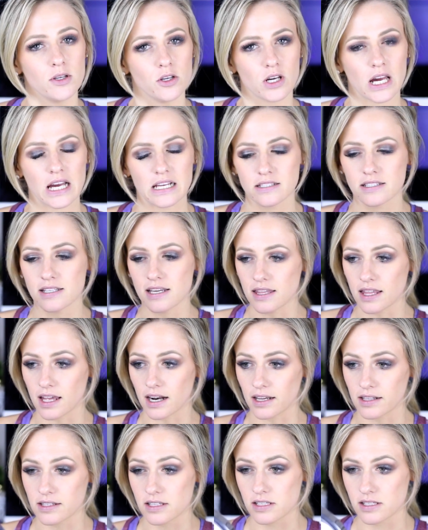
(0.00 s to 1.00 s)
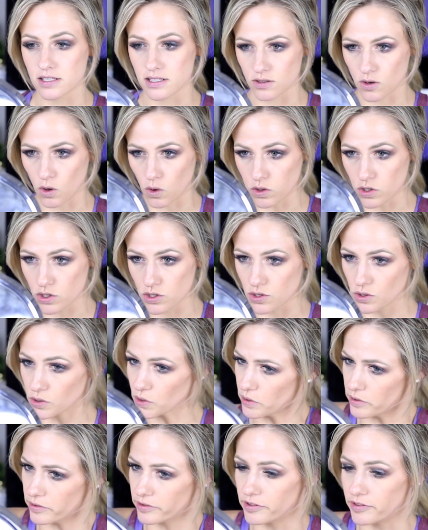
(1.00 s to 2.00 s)
you can see that it's
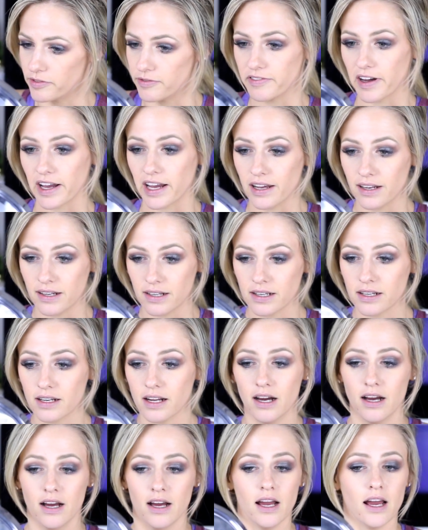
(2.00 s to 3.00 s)
sort of faded.